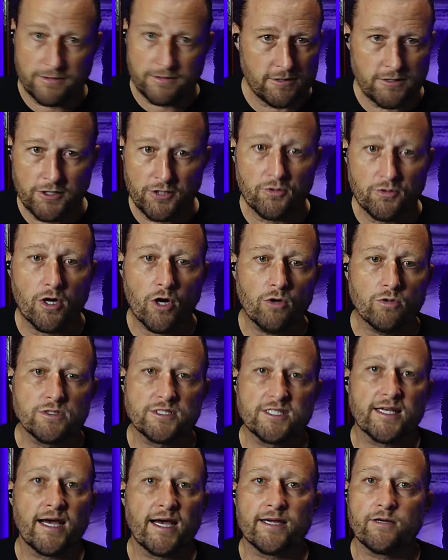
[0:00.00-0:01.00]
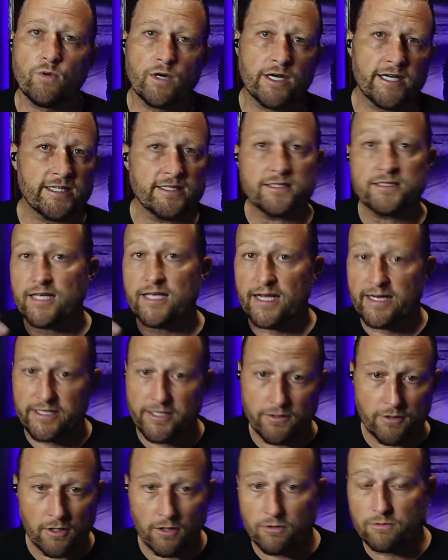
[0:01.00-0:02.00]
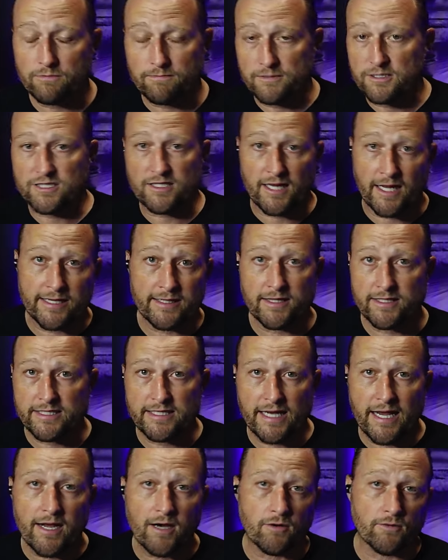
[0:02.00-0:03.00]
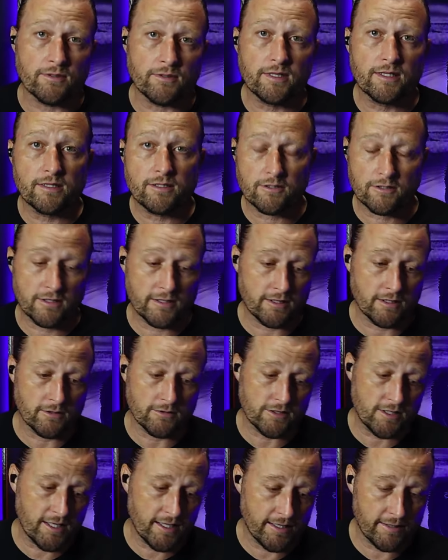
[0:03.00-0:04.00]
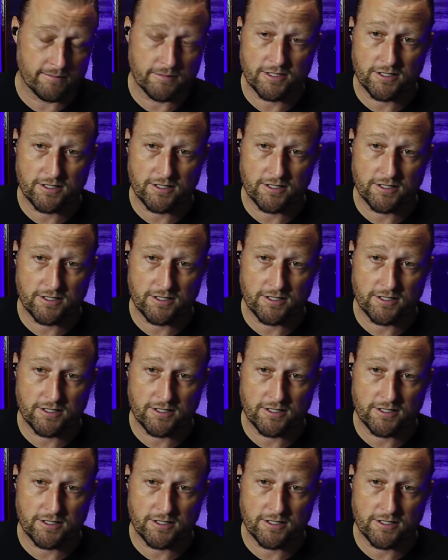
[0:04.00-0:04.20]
you go sideways and you go slightly down during those times.